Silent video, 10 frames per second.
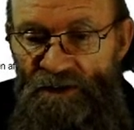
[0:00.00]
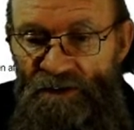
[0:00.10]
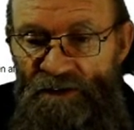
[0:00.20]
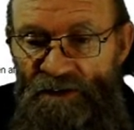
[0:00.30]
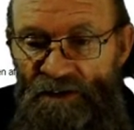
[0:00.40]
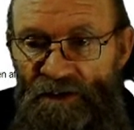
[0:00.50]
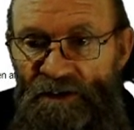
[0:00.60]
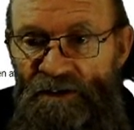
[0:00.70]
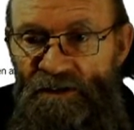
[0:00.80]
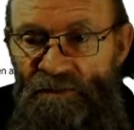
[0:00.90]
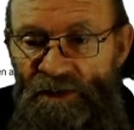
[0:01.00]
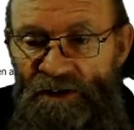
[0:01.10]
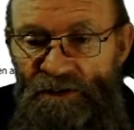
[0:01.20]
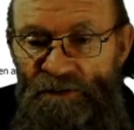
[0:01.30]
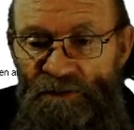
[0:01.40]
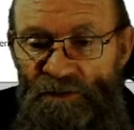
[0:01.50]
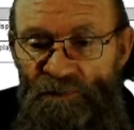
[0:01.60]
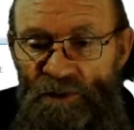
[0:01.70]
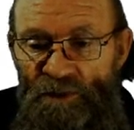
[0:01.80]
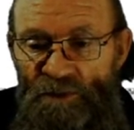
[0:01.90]
in the manual
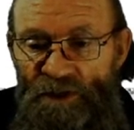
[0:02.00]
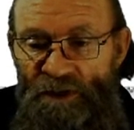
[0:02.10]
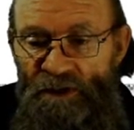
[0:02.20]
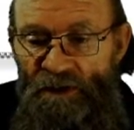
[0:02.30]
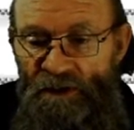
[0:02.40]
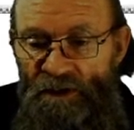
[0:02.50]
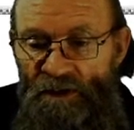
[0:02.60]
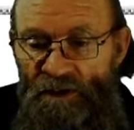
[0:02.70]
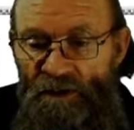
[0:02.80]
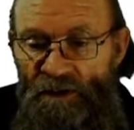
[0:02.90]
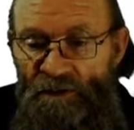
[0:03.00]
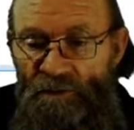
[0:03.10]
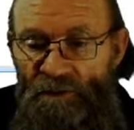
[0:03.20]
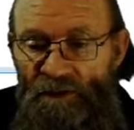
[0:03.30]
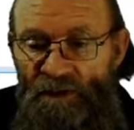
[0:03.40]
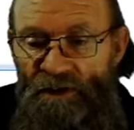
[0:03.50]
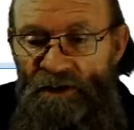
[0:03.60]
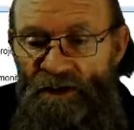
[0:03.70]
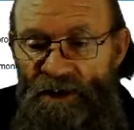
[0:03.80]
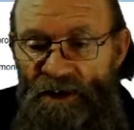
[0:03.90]
viewer.
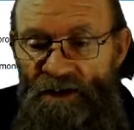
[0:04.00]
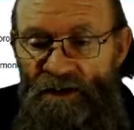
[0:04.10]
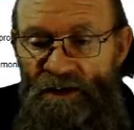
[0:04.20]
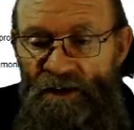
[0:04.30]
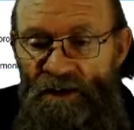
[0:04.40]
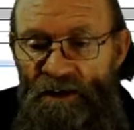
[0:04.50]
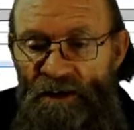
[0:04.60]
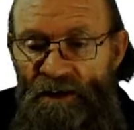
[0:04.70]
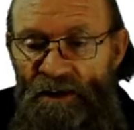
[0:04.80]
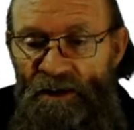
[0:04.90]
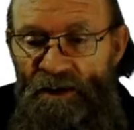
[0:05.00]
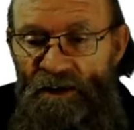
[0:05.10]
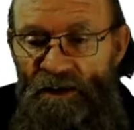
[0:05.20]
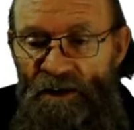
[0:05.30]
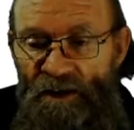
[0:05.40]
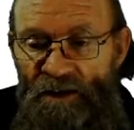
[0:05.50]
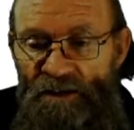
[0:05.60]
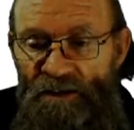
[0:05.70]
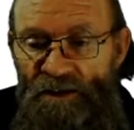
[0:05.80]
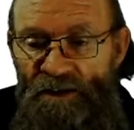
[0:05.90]
Again,
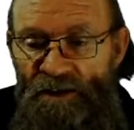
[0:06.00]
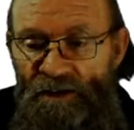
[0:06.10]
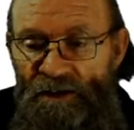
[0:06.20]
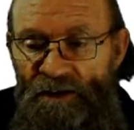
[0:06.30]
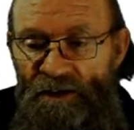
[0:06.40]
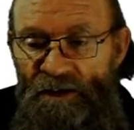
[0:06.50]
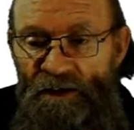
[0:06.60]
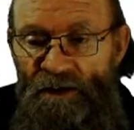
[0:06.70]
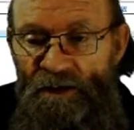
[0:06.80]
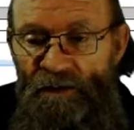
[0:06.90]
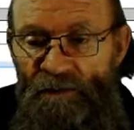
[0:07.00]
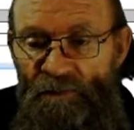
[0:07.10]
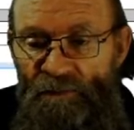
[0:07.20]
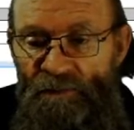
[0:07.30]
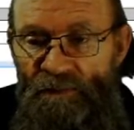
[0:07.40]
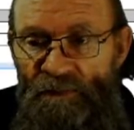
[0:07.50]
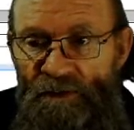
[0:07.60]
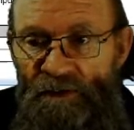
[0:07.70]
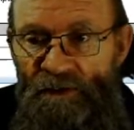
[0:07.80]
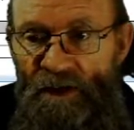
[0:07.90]
read the
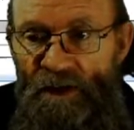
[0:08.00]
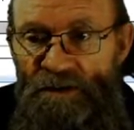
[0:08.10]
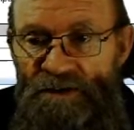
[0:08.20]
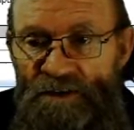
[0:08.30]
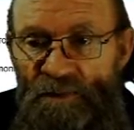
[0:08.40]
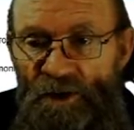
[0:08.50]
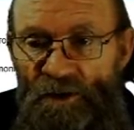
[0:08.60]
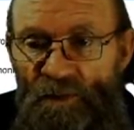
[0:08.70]
notes at the bottom